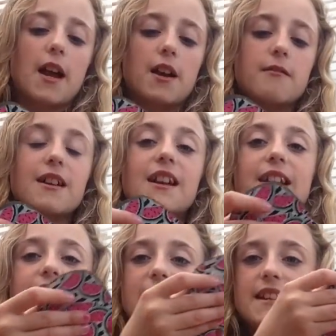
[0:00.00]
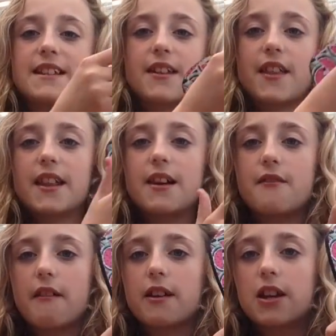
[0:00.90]
And I really like these, I think they're
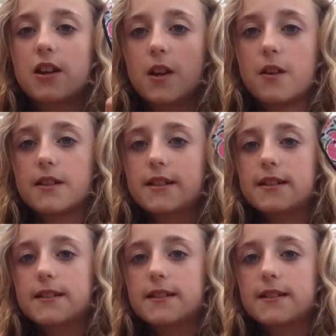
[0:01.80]
very cute.